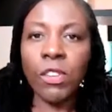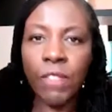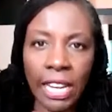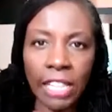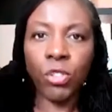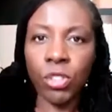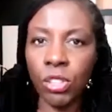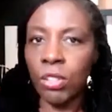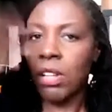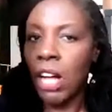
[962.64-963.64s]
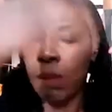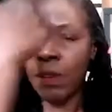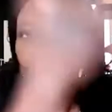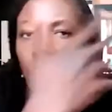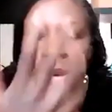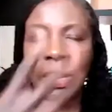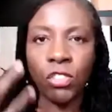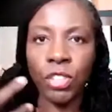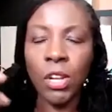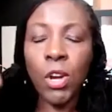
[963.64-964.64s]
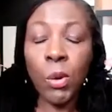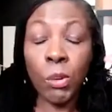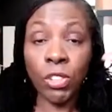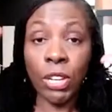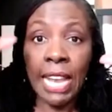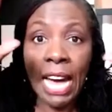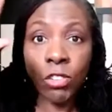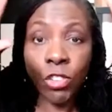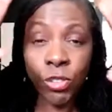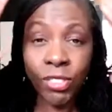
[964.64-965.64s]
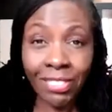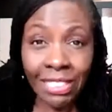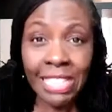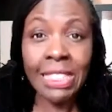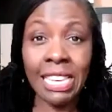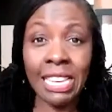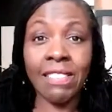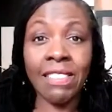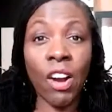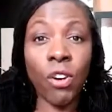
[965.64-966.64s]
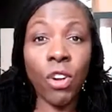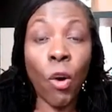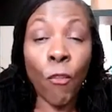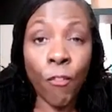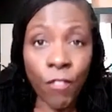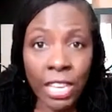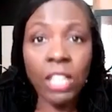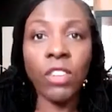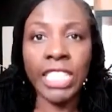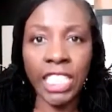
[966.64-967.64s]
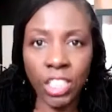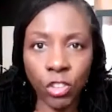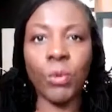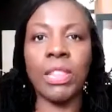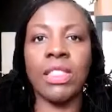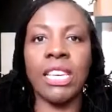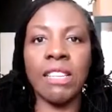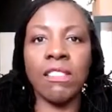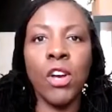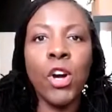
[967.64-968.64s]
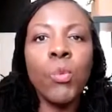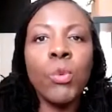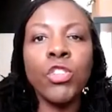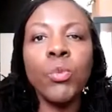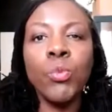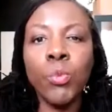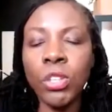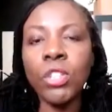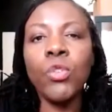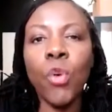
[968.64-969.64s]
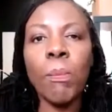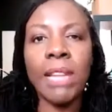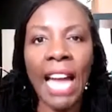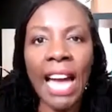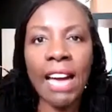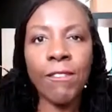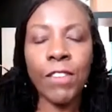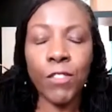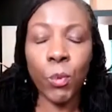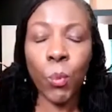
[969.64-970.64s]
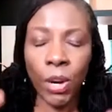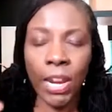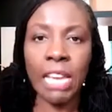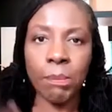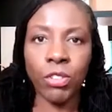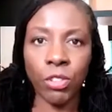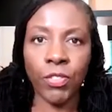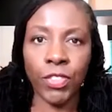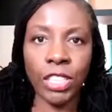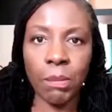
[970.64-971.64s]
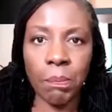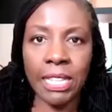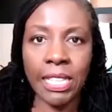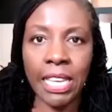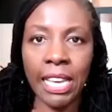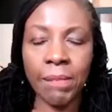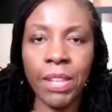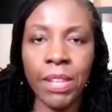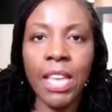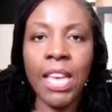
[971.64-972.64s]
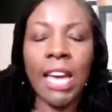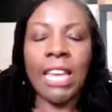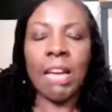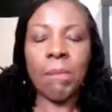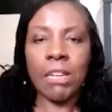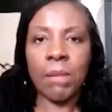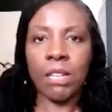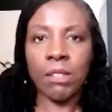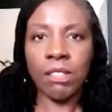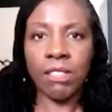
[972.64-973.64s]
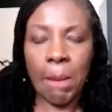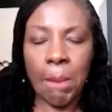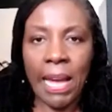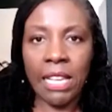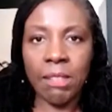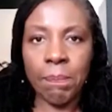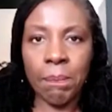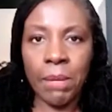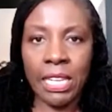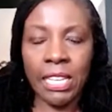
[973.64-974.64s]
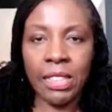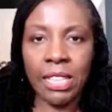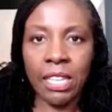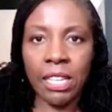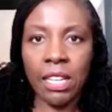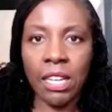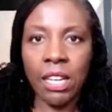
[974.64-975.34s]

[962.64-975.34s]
of electrical information, which allowed you to see things that are, or feel and intuit things, which you wouldn't normally have if you weren't able to, if you didn't meditate. And that made me step back a minute and think,